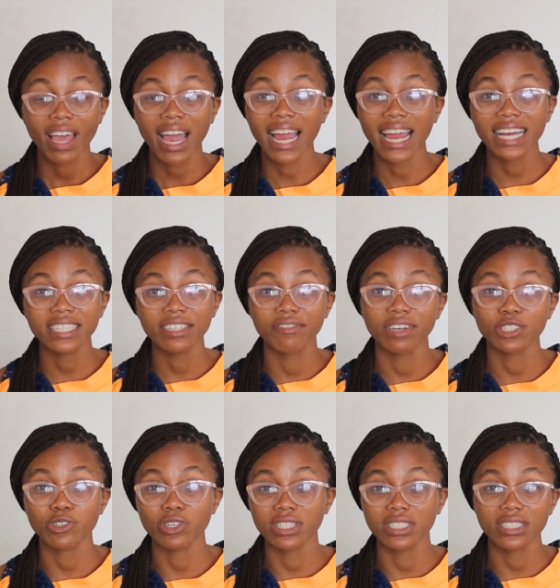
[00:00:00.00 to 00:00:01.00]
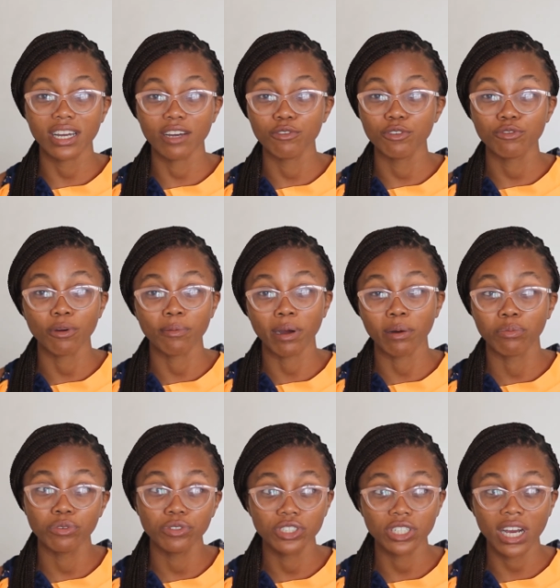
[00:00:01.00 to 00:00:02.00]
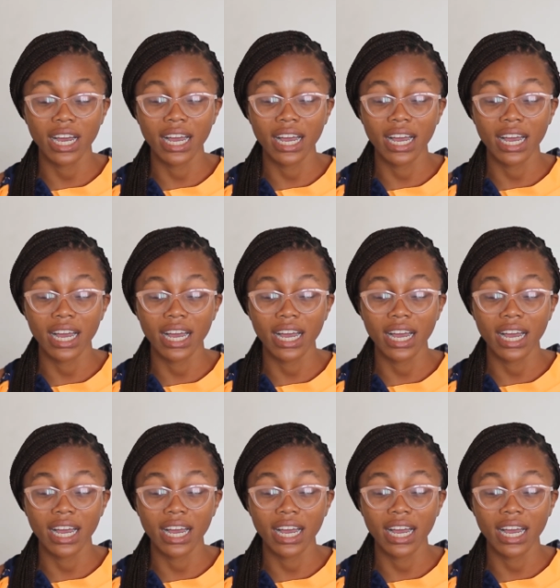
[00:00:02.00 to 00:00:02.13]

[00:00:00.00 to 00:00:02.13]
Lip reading: I had a virtual interview from Abuja.